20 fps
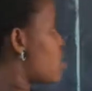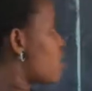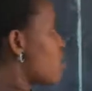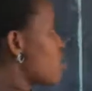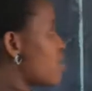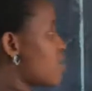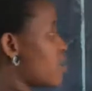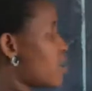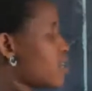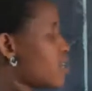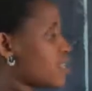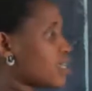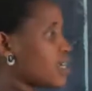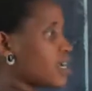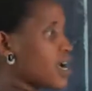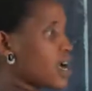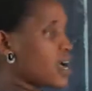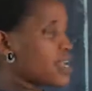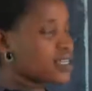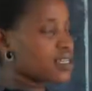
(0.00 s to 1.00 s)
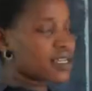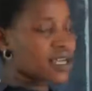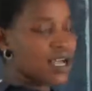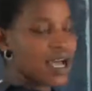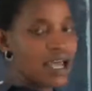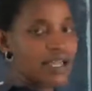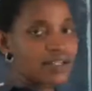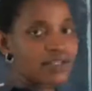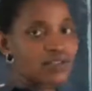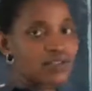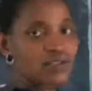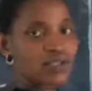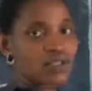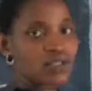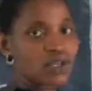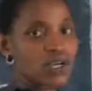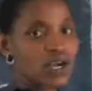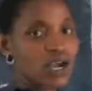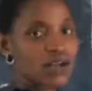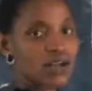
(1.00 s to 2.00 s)
Then girl guide. Do you
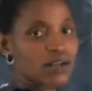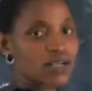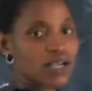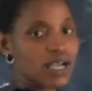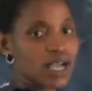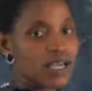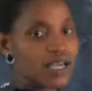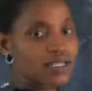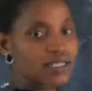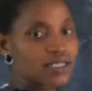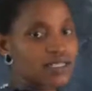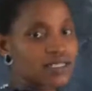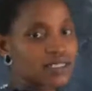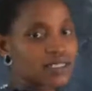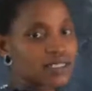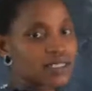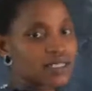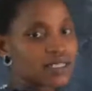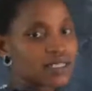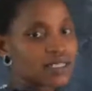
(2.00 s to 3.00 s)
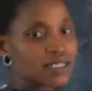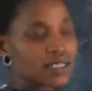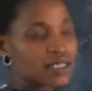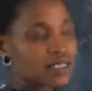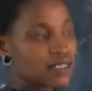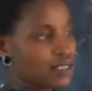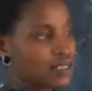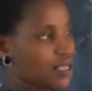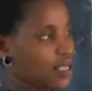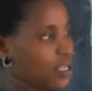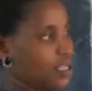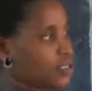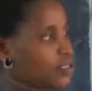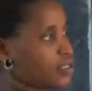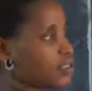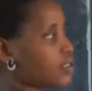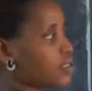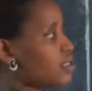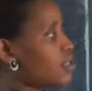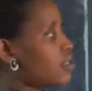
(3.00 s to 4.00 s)
know girl guides?
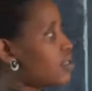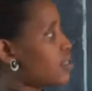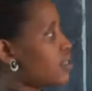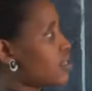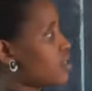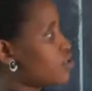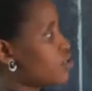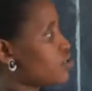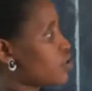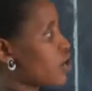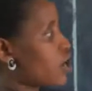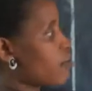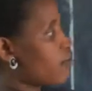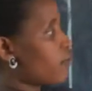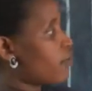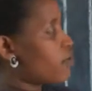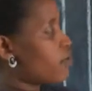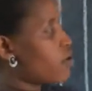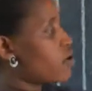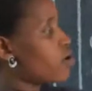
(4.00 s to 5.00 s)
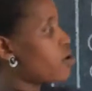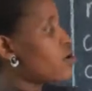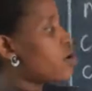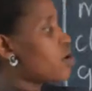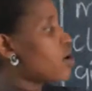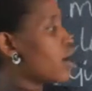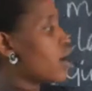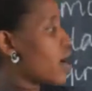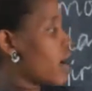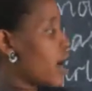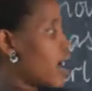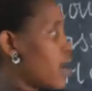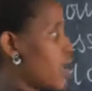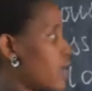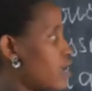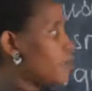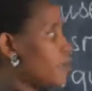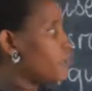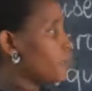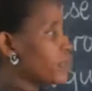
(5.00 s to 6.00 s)
Yes. Then it comes for
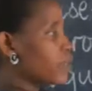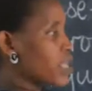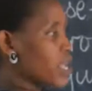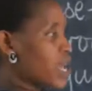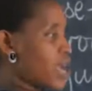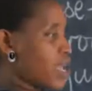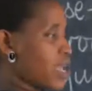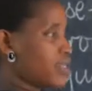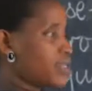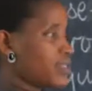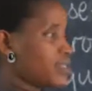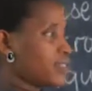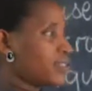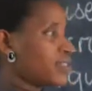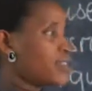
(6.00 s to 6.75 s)
girl guides.